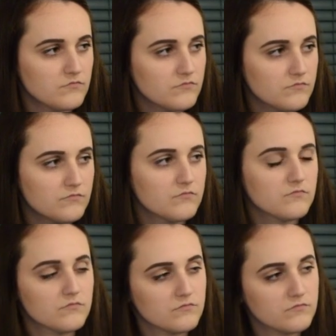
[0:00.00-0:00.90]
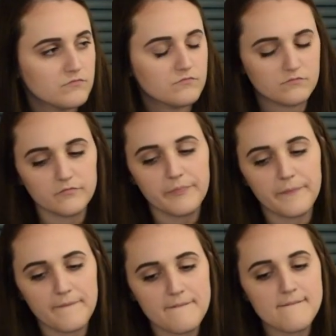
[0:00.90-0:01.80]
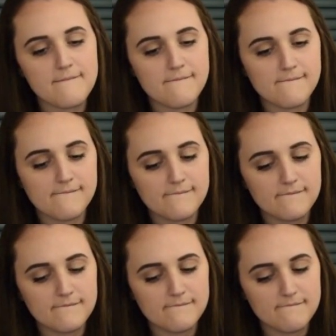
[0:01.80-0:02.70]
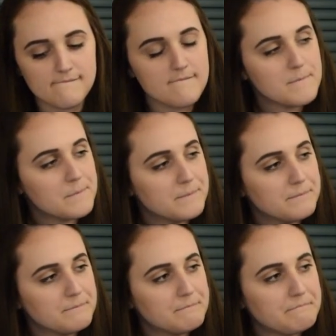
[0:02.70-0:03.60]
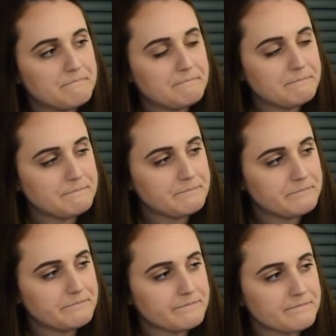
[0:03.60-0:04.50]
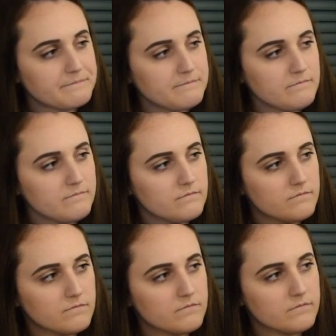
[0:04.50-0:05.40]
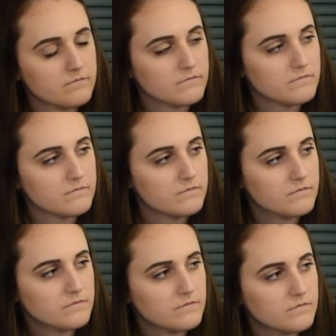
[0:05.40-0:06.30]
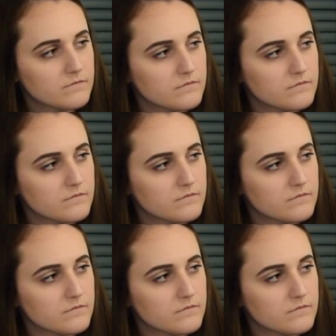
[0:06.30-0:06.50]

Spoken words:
The person shown says nothing.